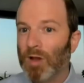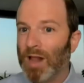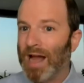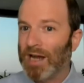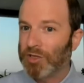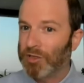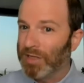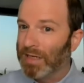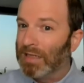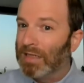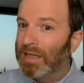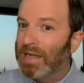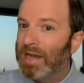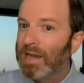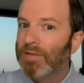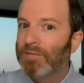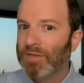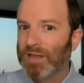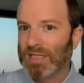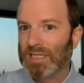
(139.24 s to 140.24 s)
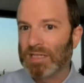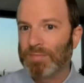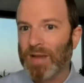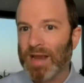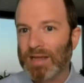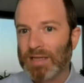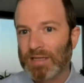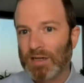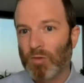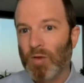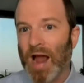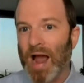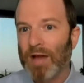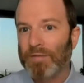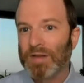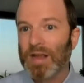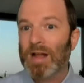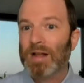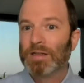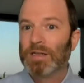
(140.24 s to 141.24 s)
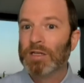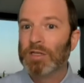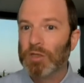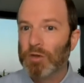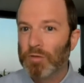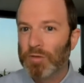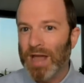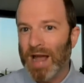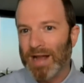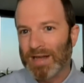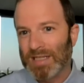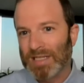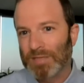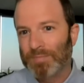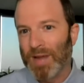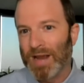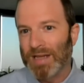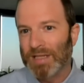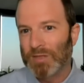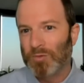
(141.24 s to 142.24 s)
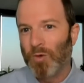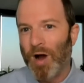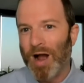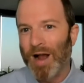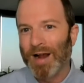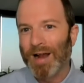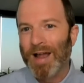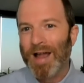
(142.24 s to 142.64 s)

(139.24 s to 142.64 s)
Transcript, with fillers: actually leave the spacecraft to do that spacewalk.